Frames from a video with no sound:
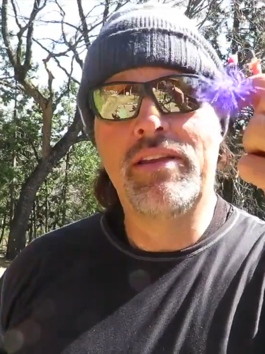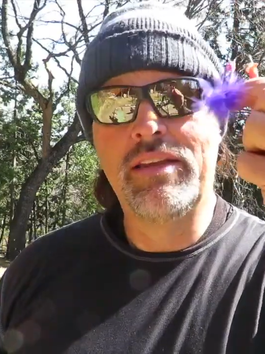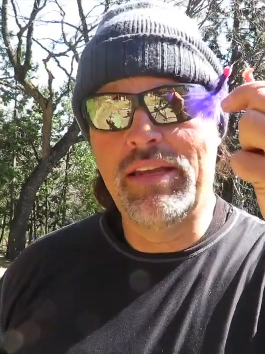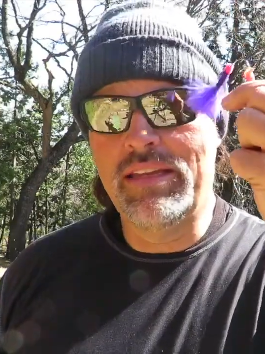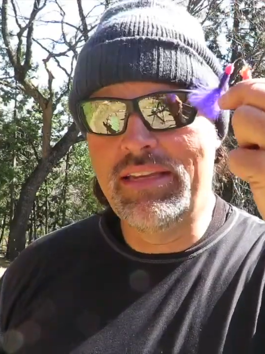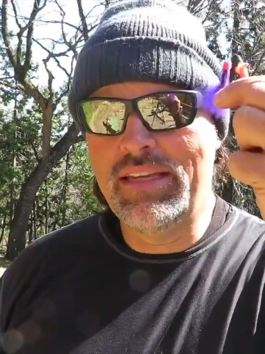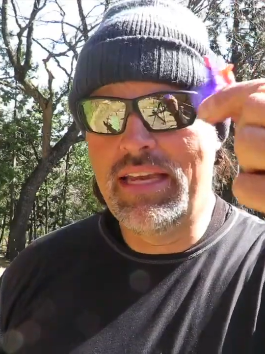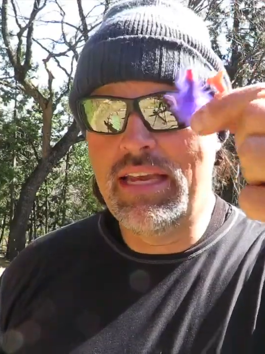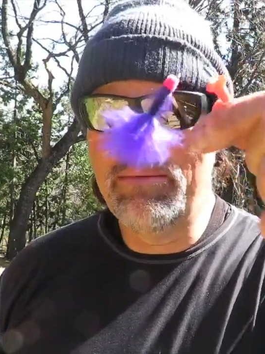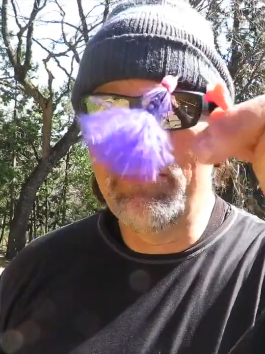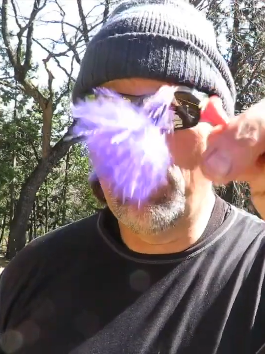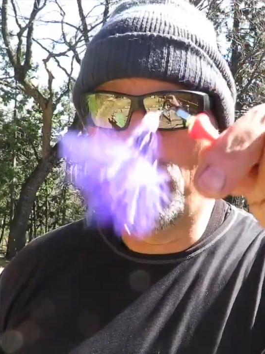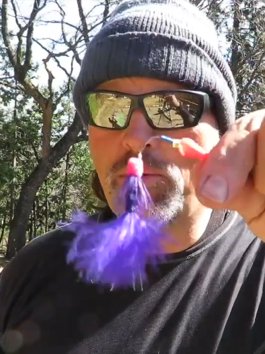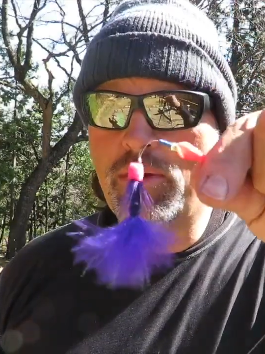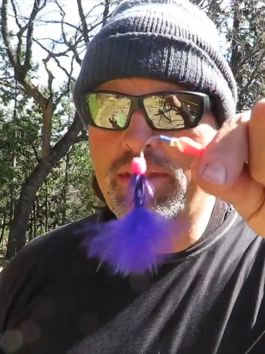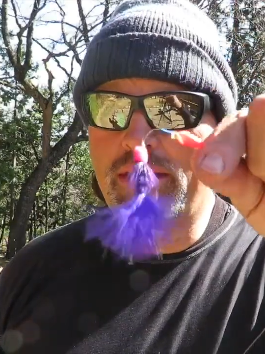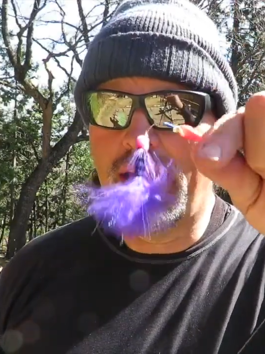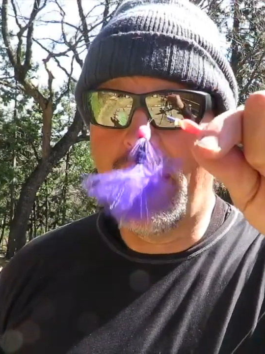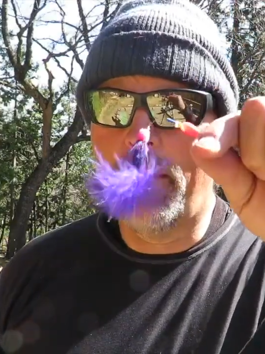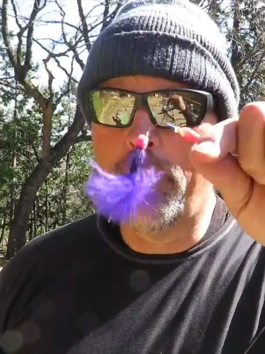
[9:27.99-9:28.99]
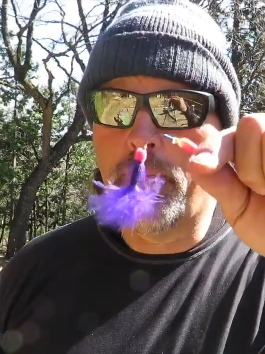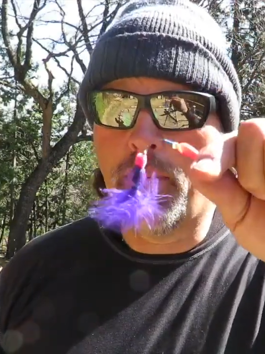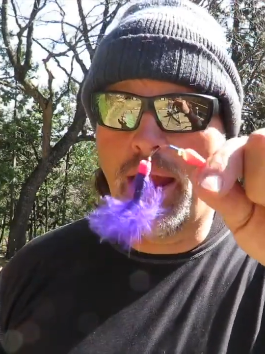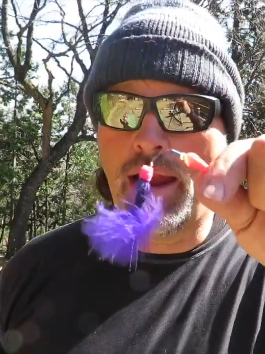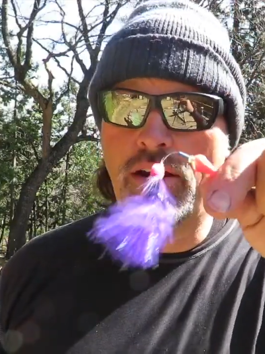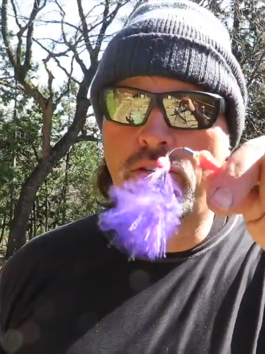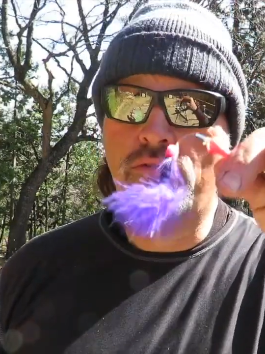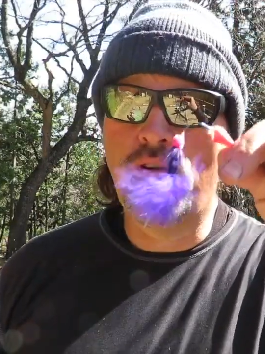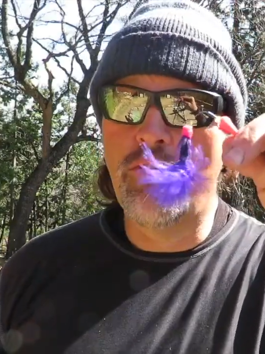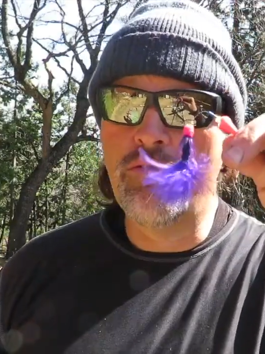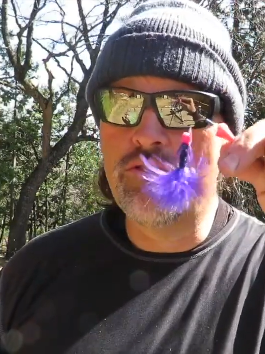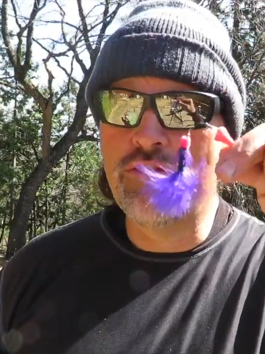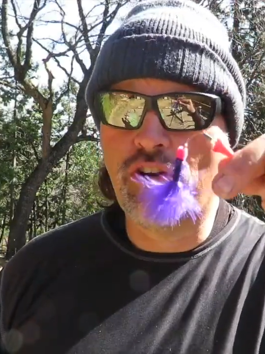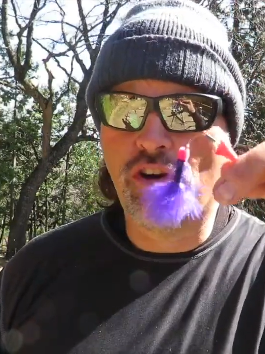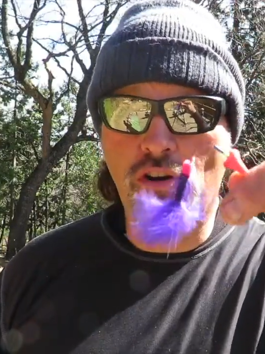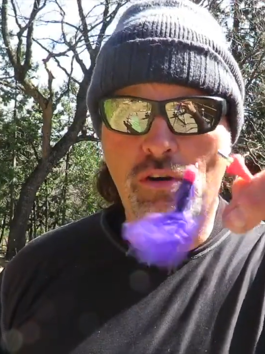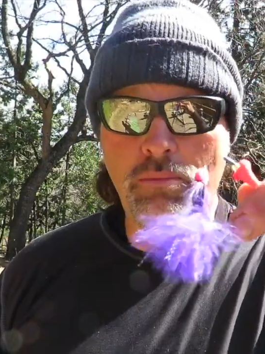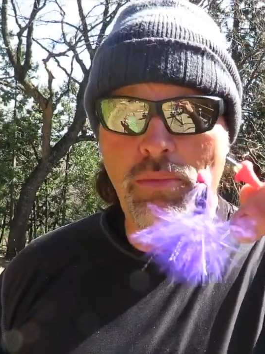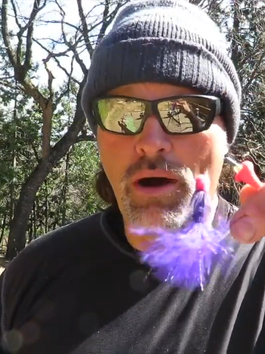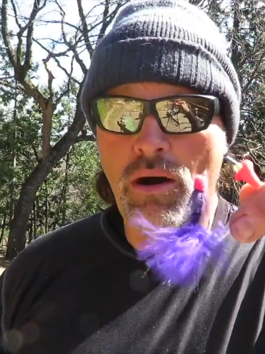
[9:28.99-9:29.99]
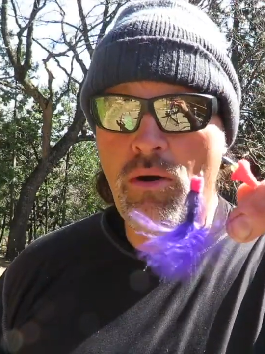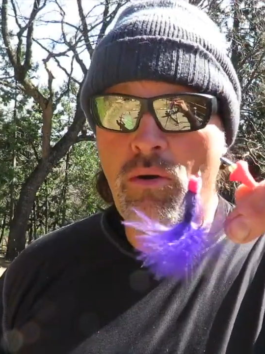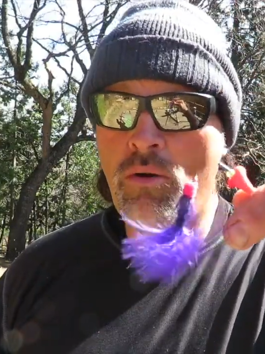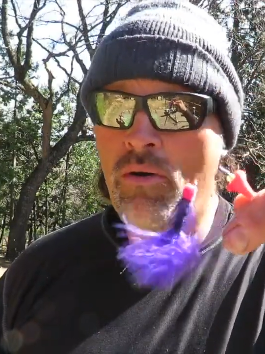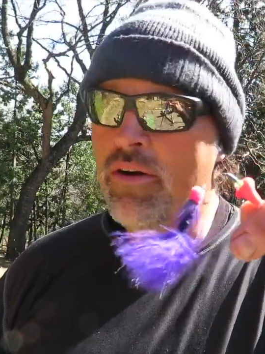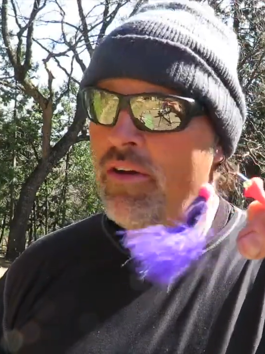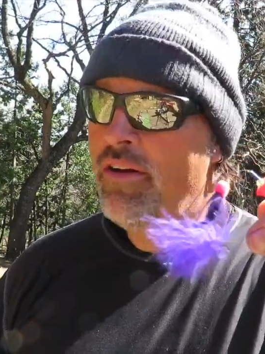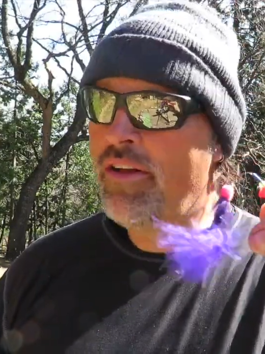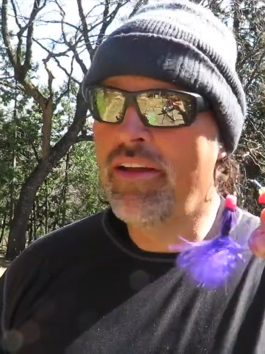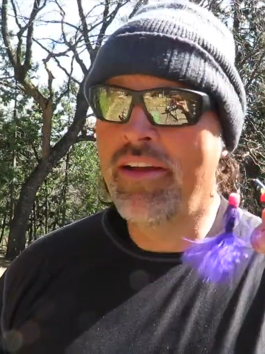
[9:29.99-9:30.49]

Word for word: You team it with that micro turbo.